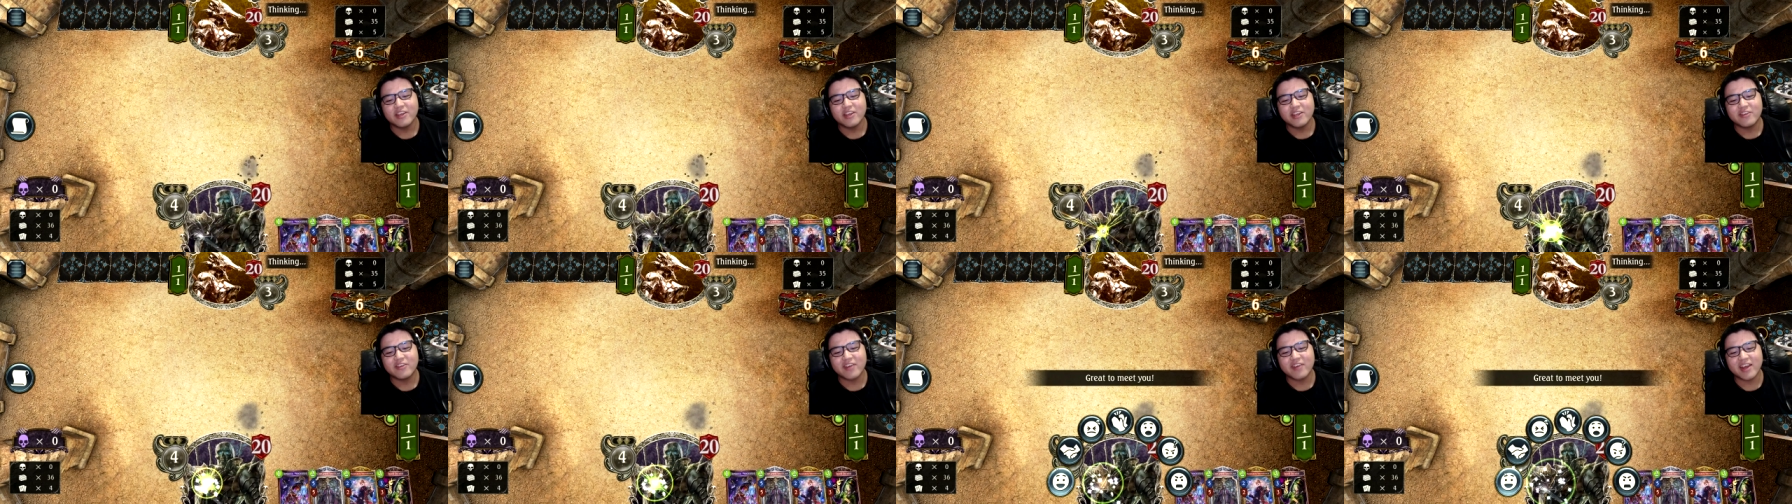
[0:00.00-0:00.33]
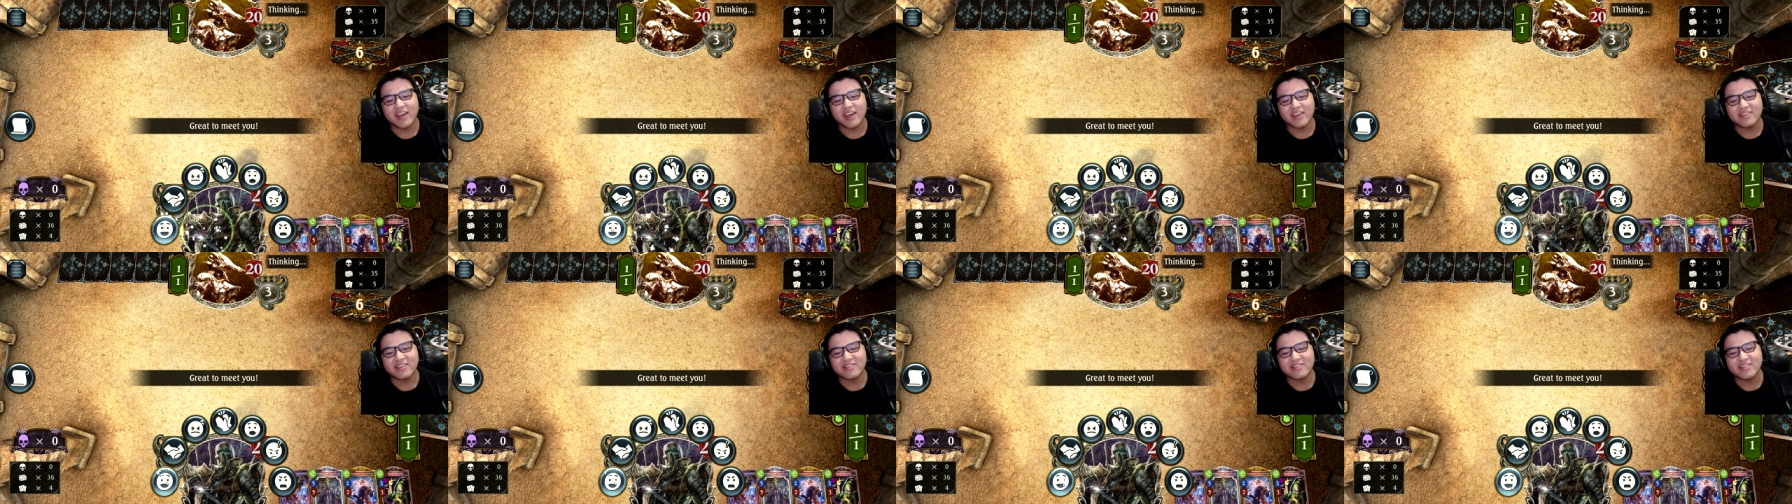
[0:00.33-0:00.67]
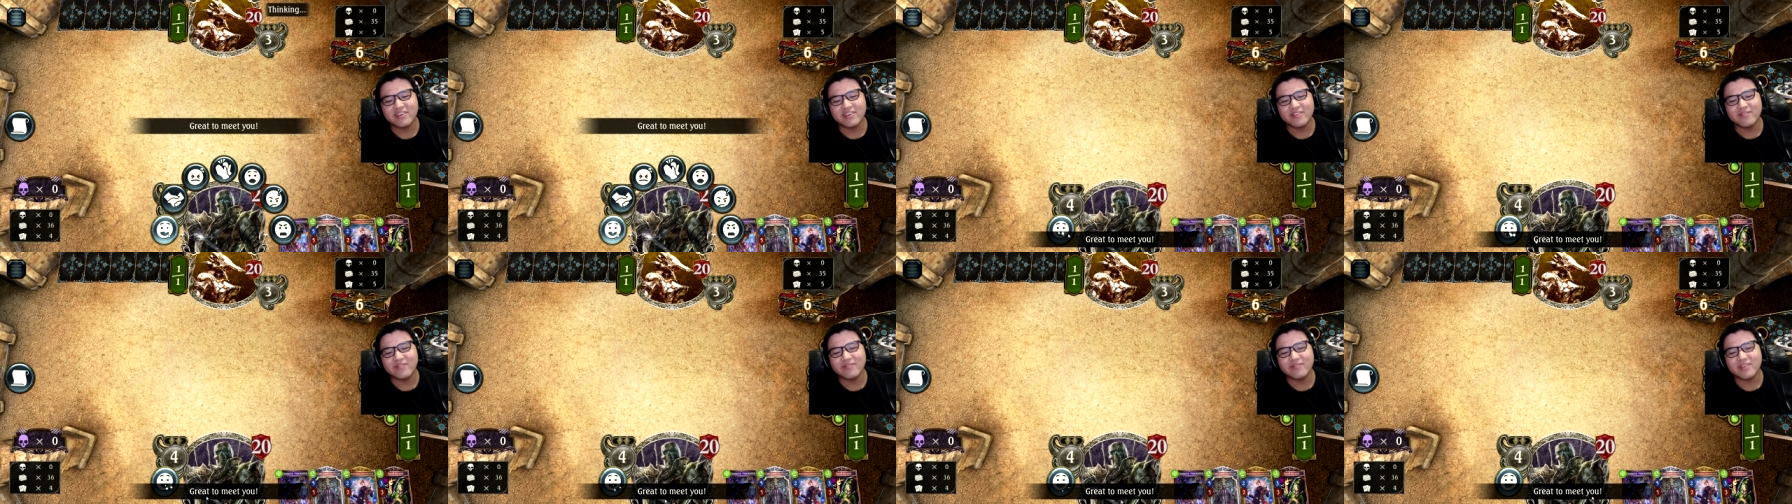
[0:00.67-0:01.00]
Great
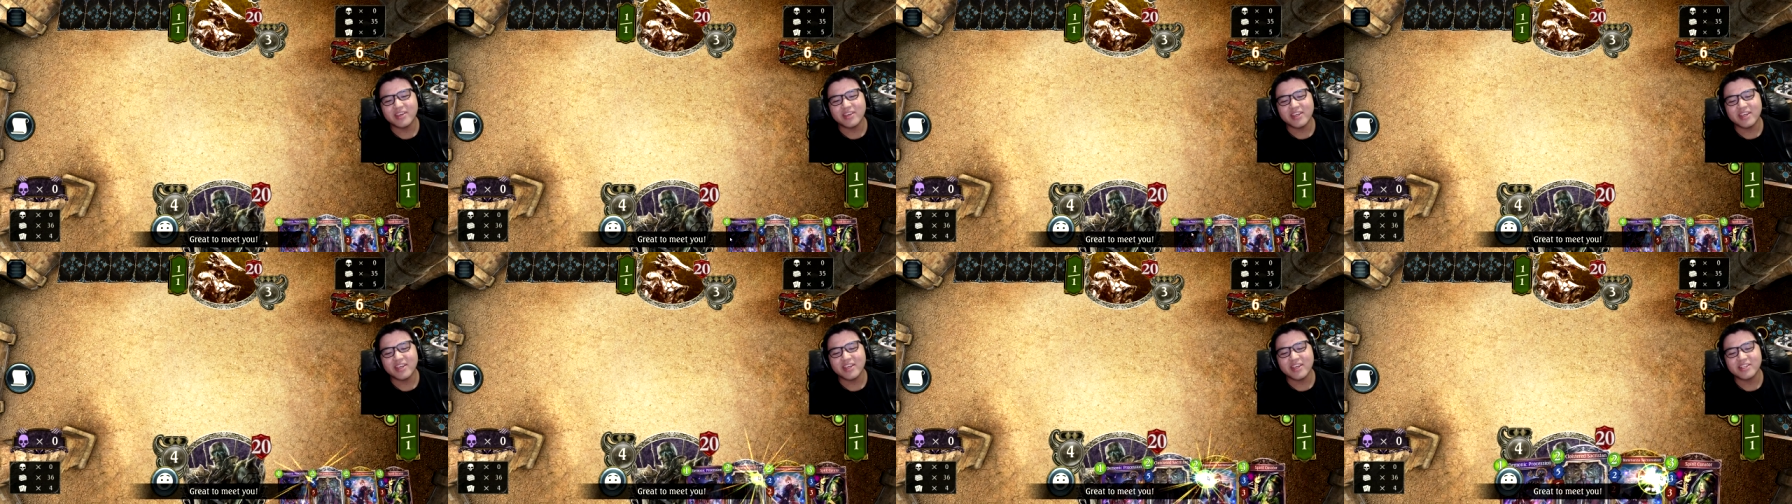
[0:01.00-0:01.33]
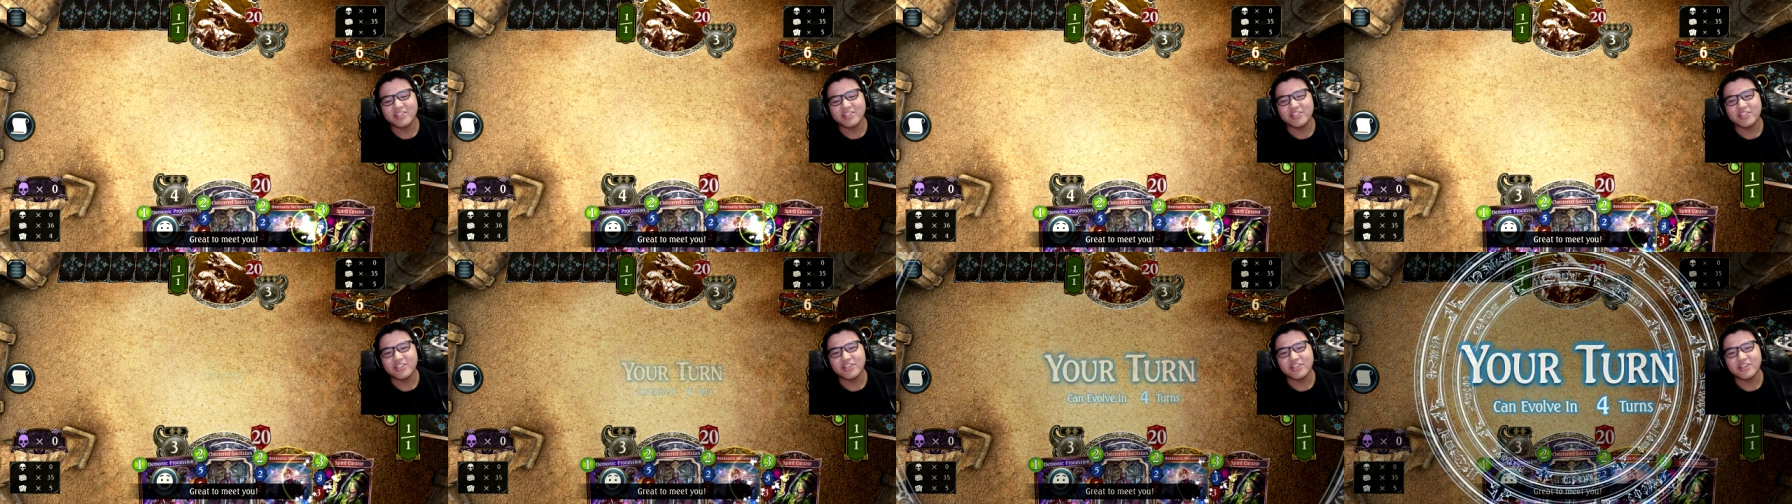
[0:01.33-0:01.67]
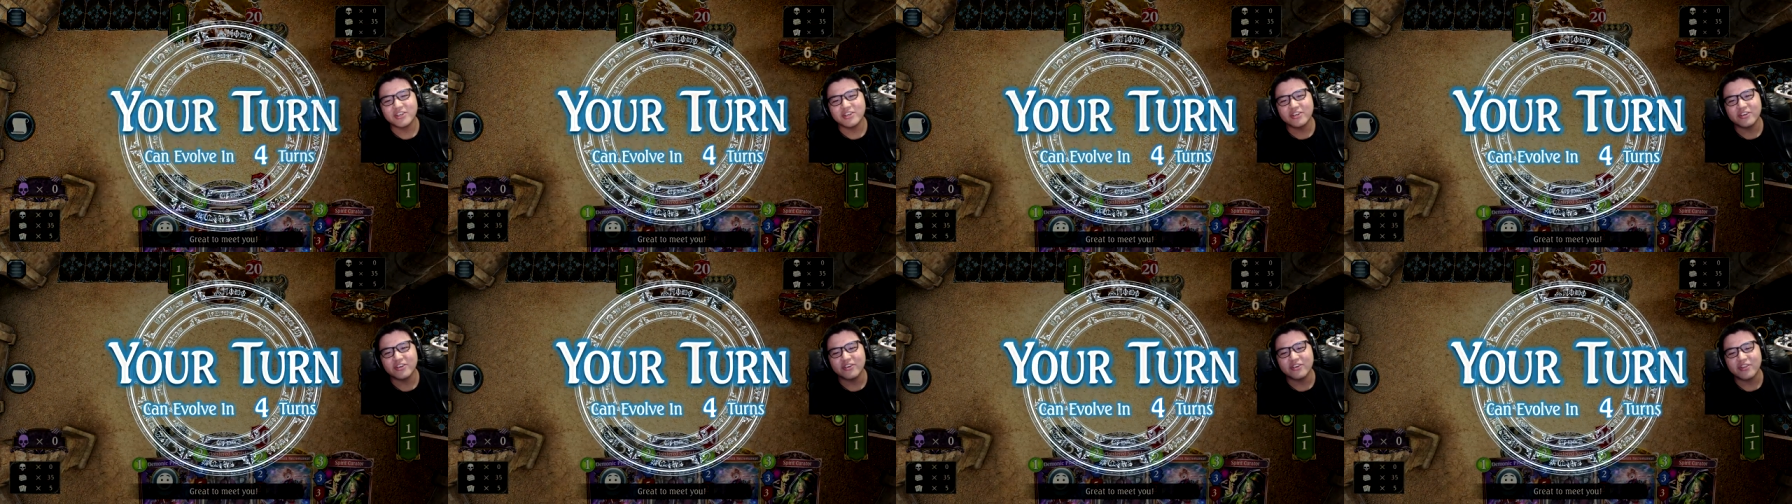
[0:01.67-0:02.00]
to meet Great
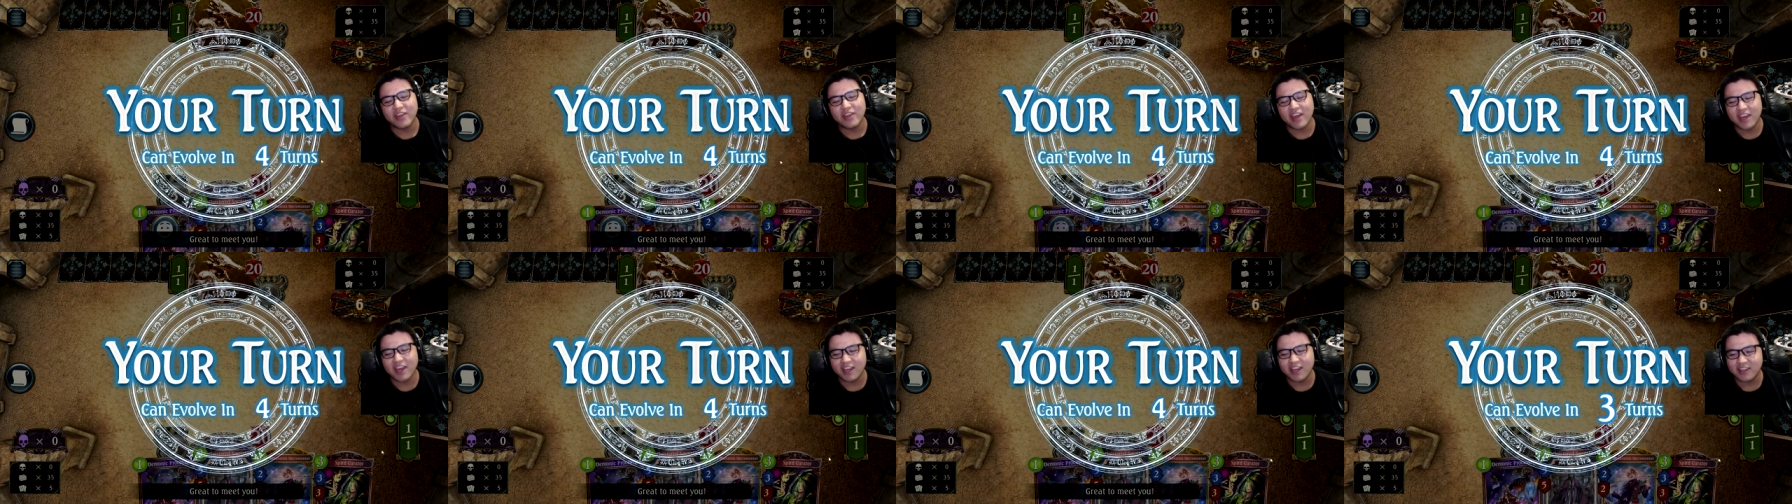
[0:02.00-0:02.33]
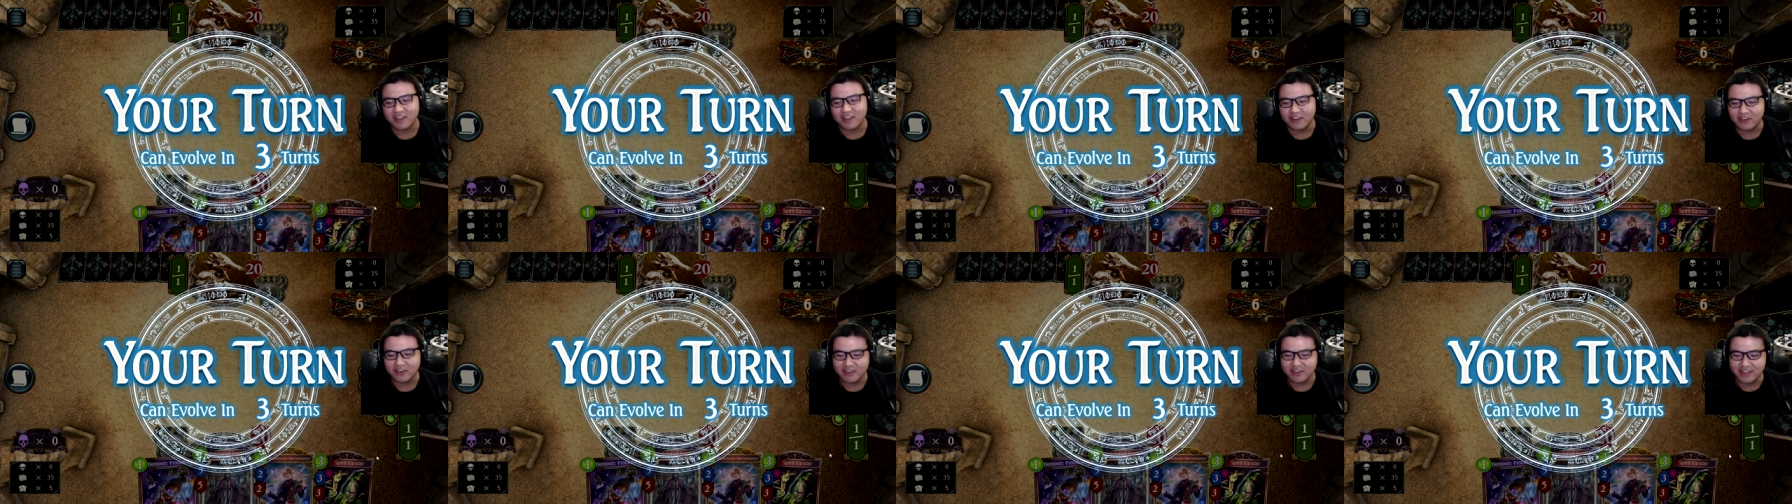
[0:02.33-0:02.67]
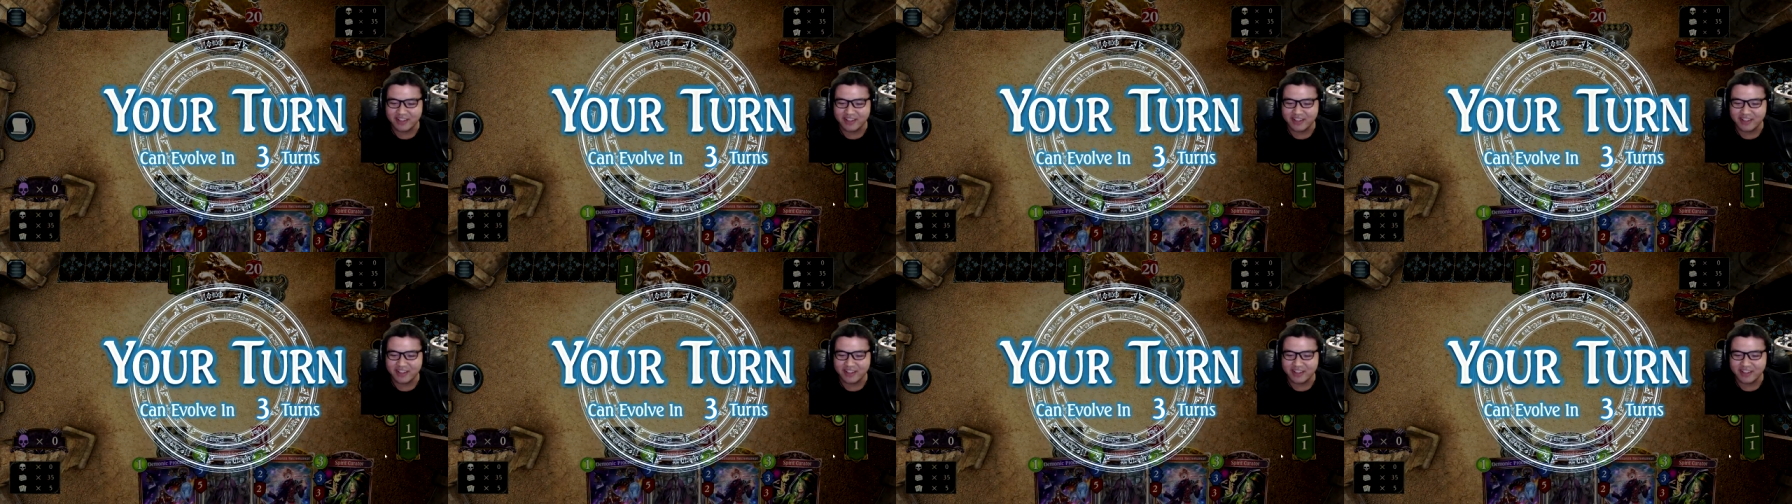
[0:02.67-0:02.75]
you. To meet Thank you.